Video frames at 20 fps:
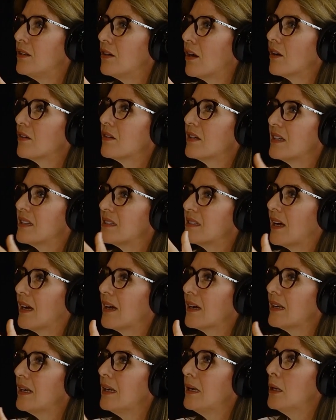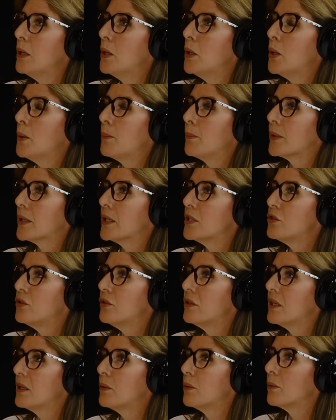not exactly. But I do
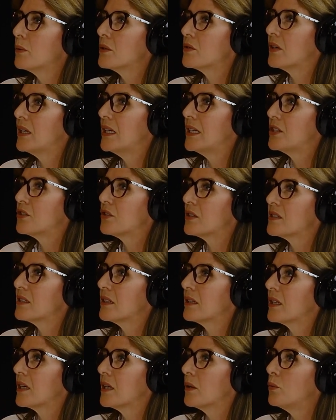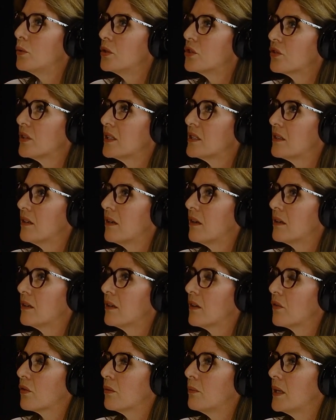think what was really interesting that I would try to
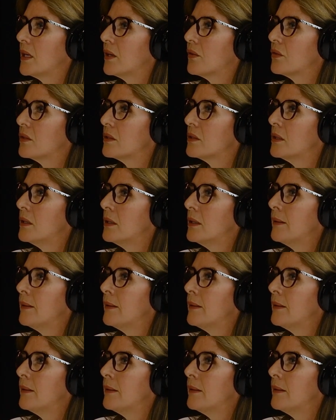harness from NEFIT